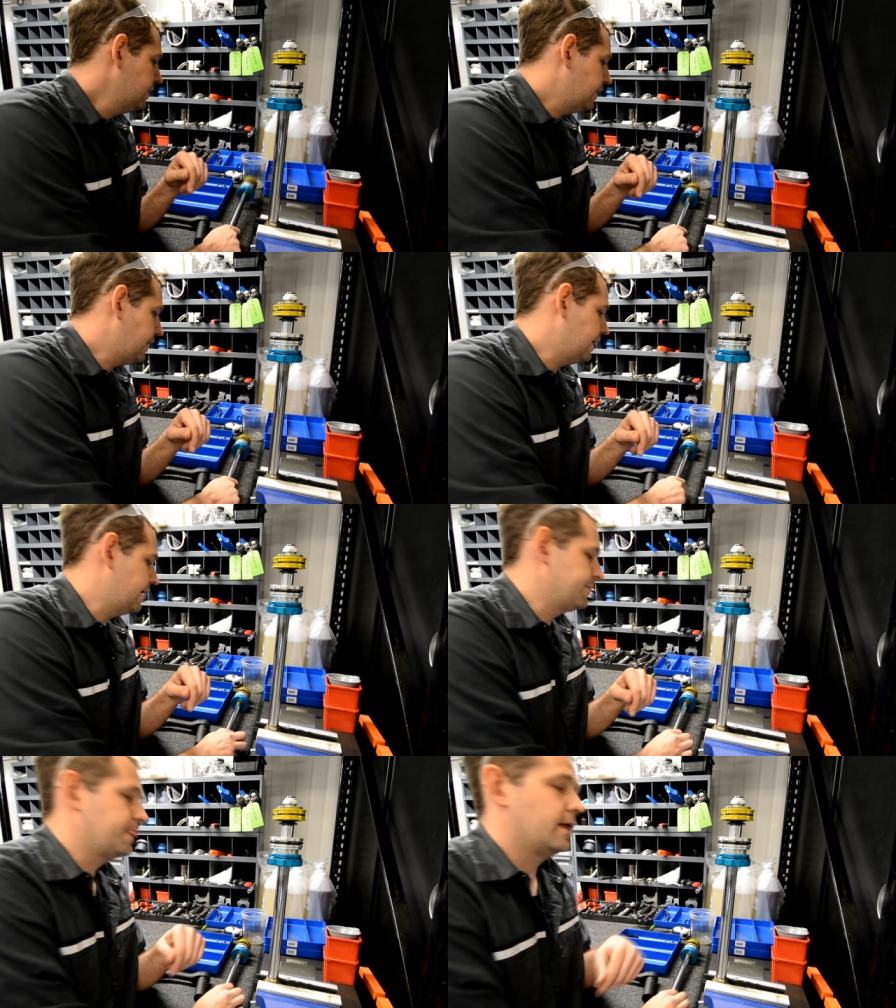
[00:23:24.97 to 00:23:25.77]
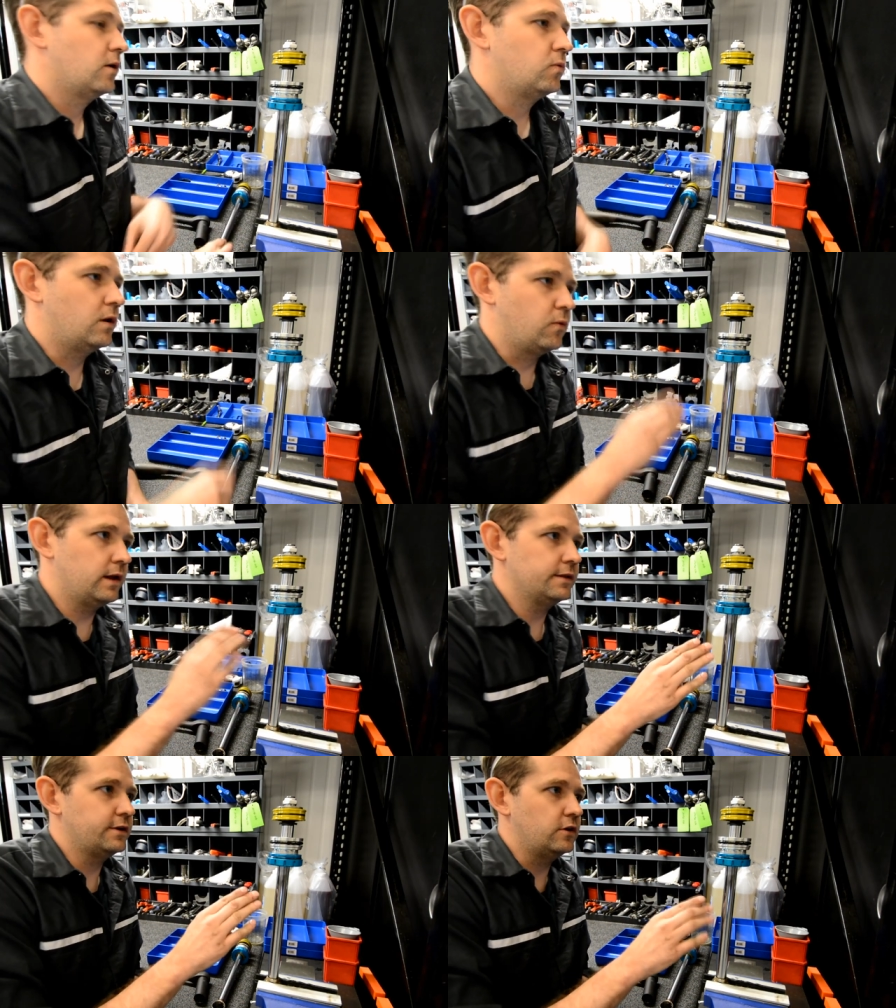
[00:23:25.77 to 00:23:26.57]
Um, What
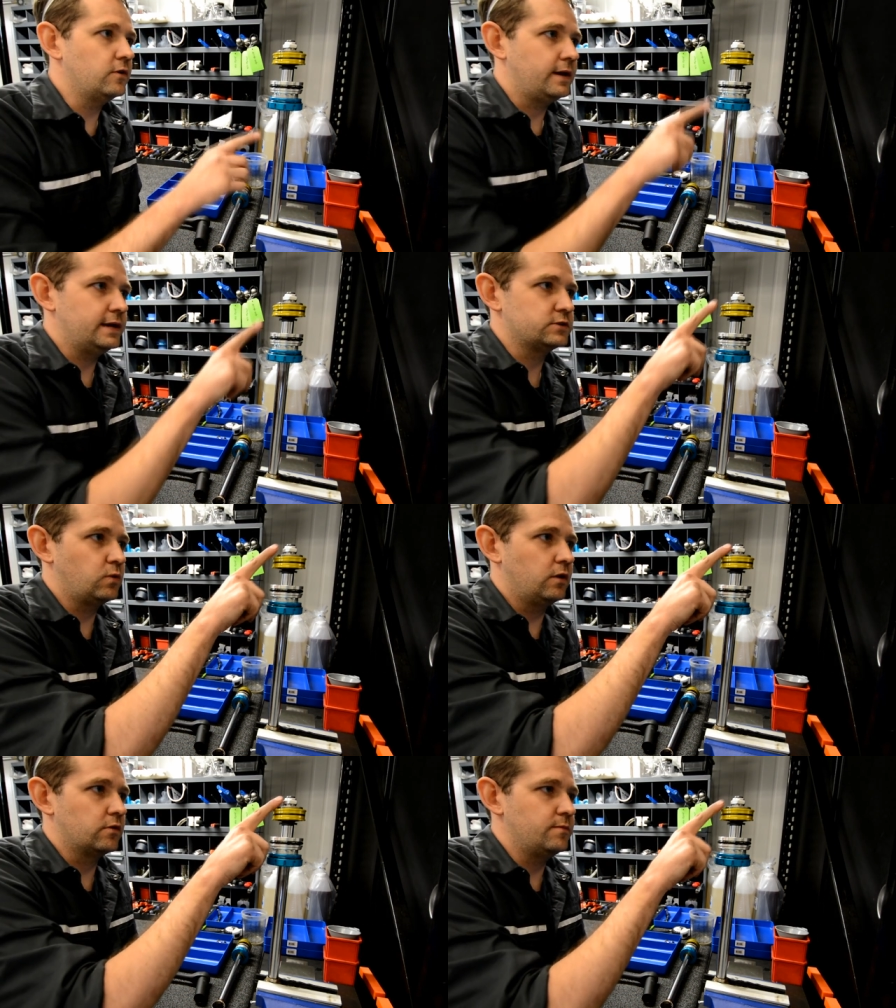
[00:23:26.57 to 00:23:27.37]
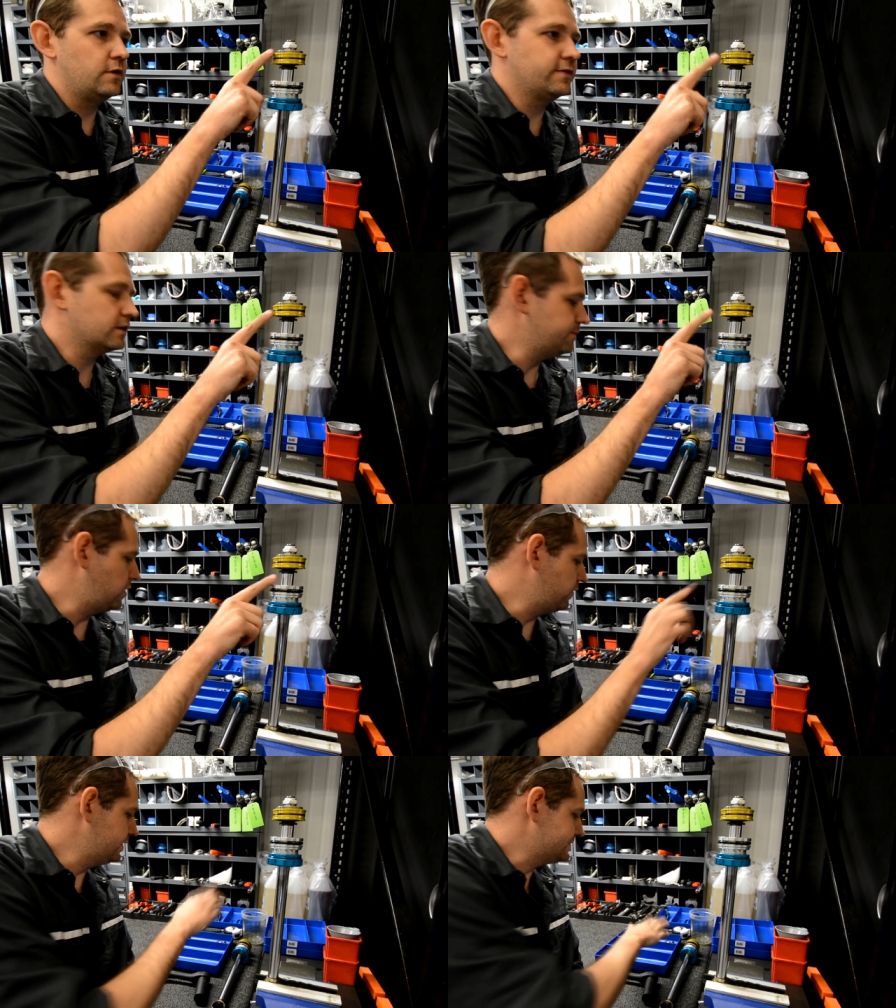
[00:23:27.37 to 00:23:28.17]
we'll do is we'll remove the
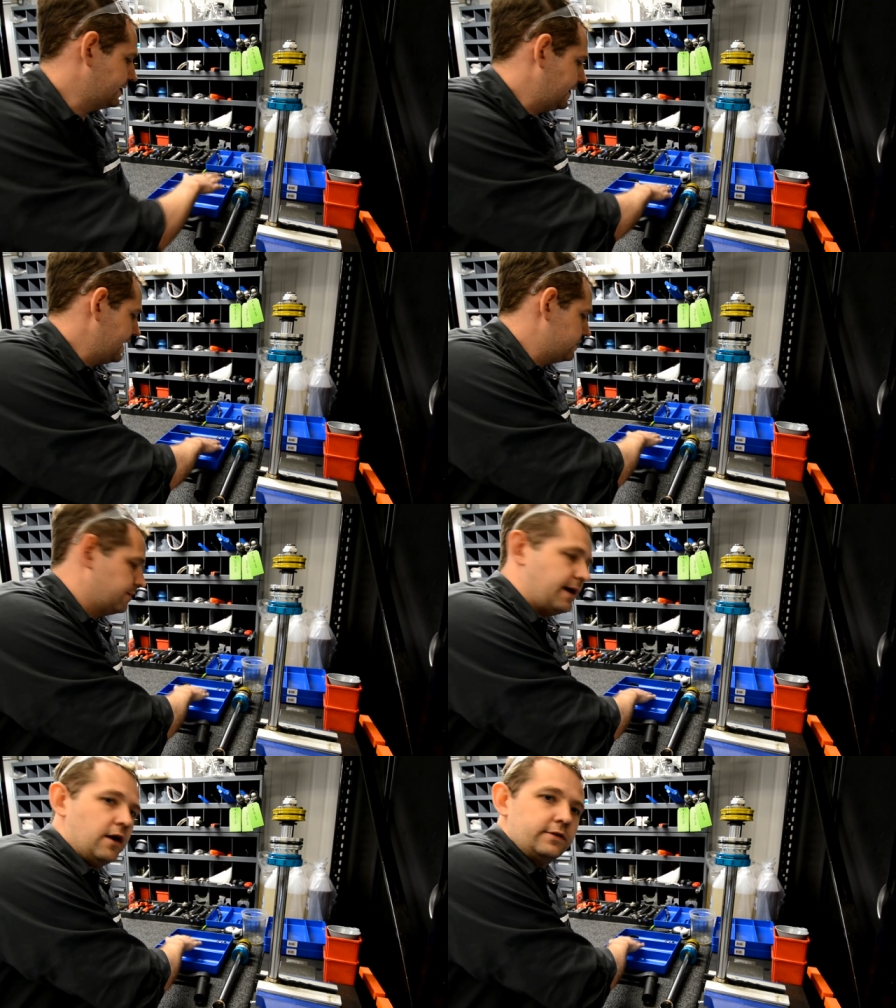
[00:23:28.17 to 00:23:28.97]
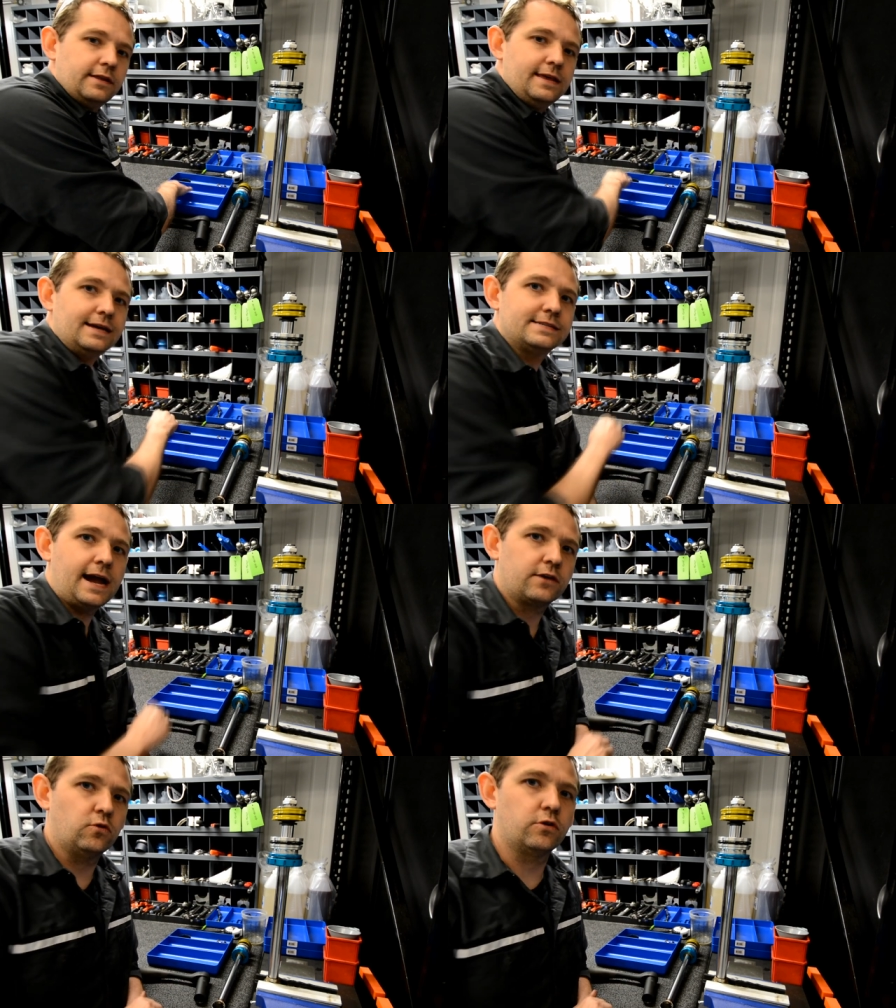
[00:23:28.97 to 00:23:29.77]
components and lay them out in the
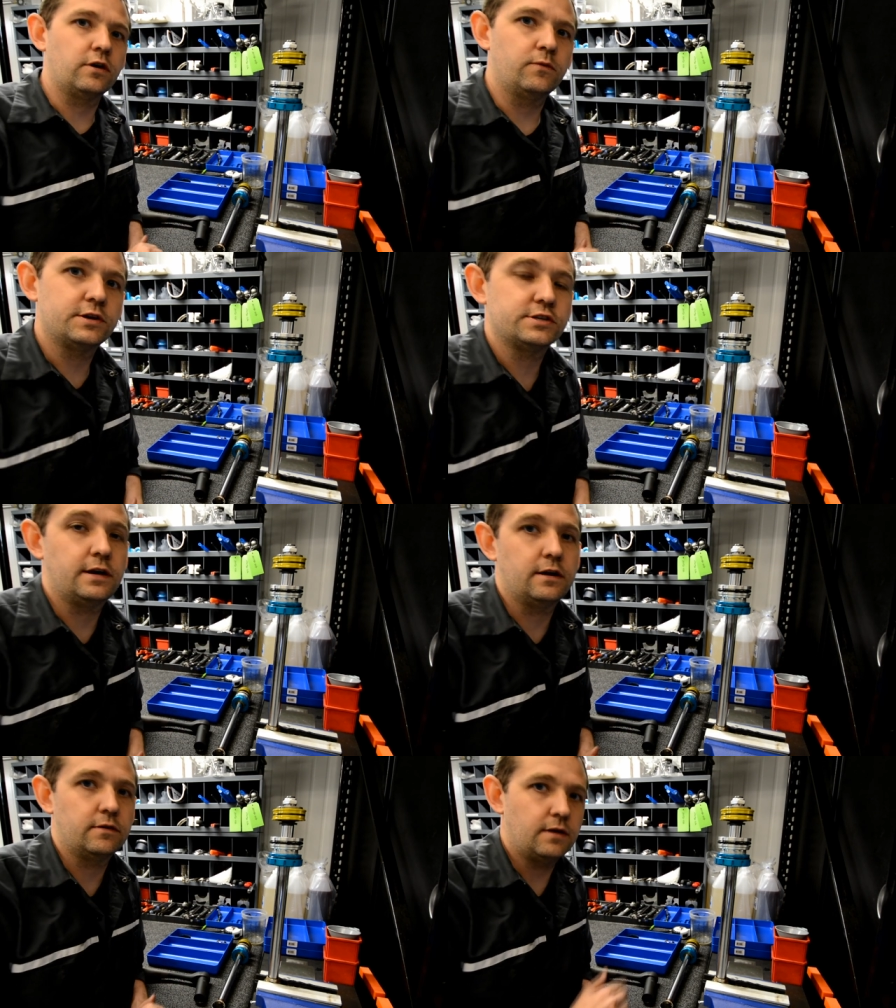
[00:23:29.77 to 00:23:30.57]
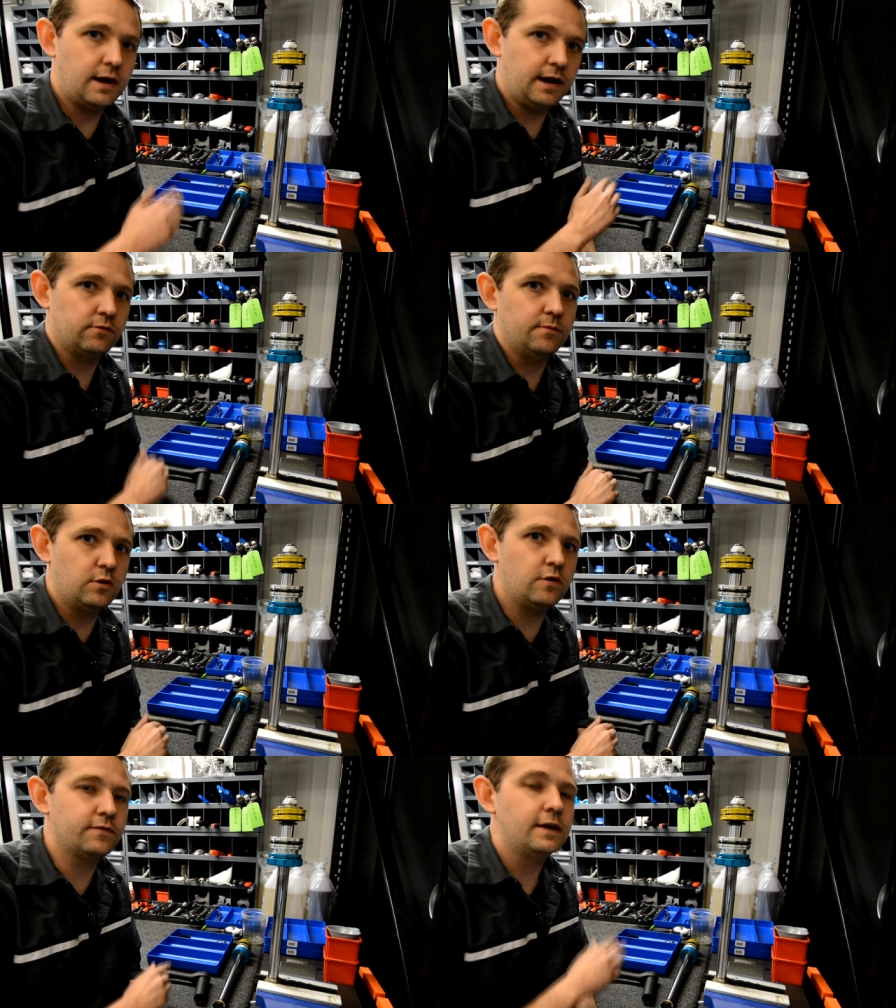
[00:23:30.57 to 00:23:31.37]
exact order in which they're uh,
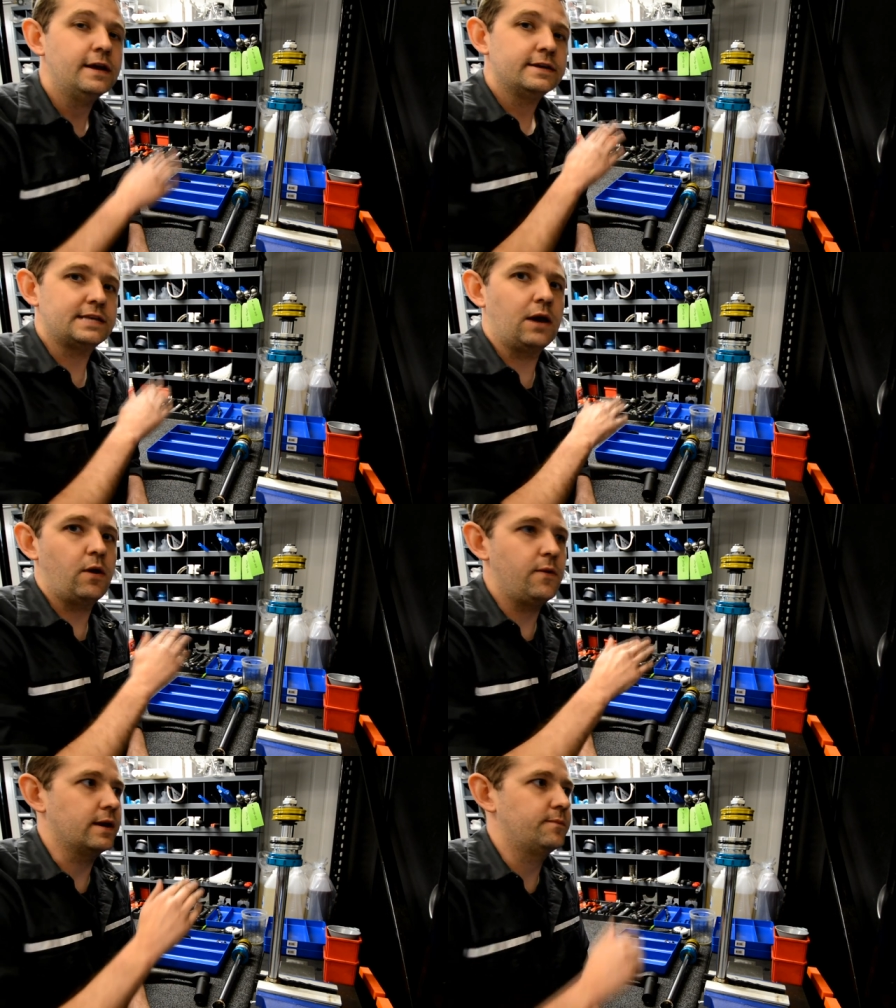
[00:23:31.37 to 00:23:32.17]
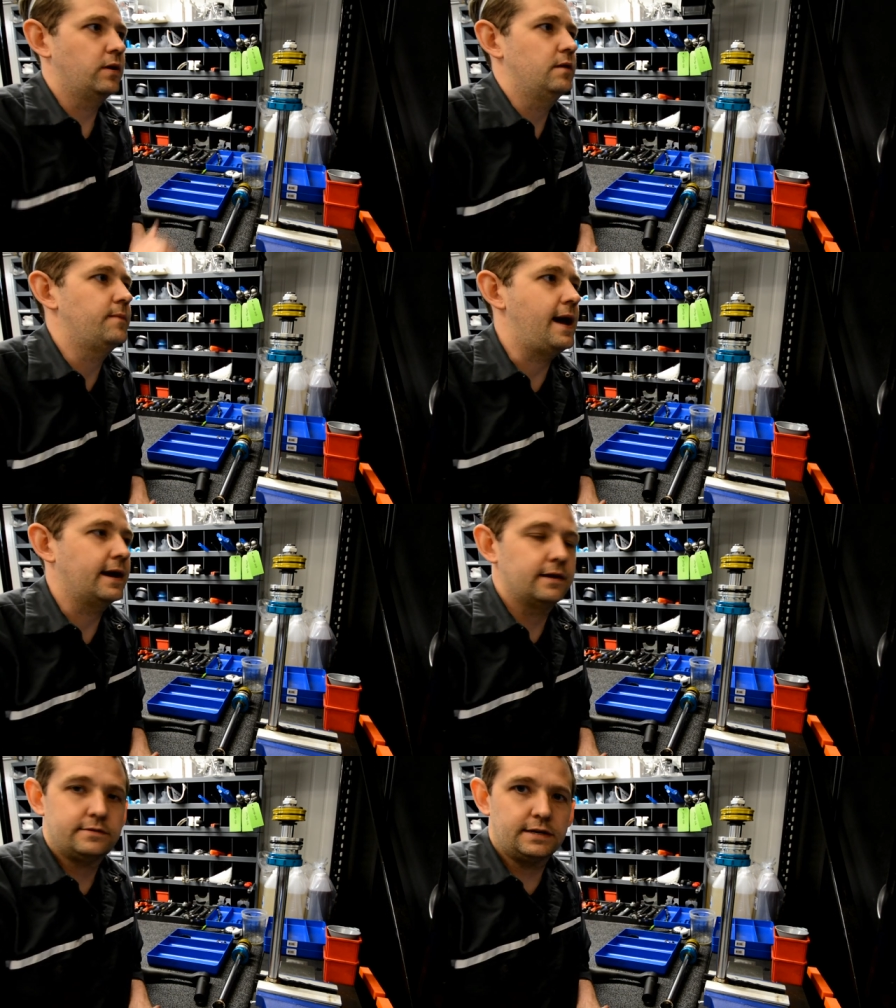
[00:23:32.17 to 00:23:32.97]
removed, so that way we can put them
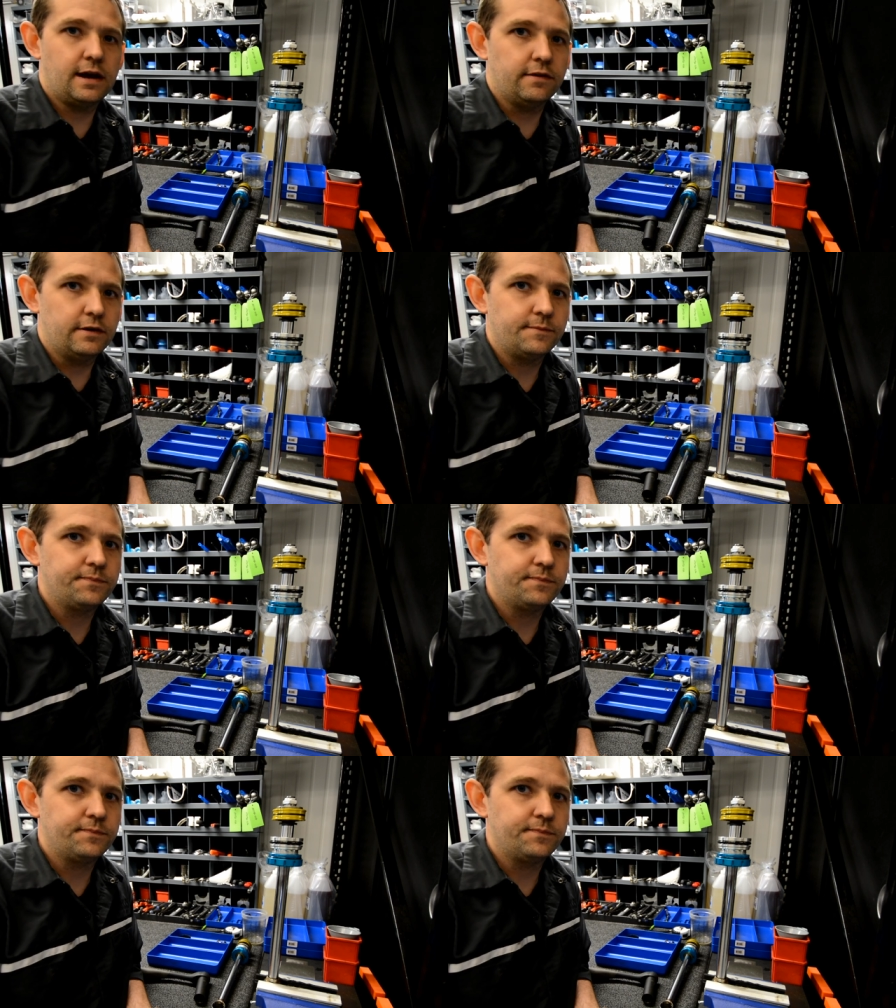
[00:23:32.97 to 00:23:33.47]
back together.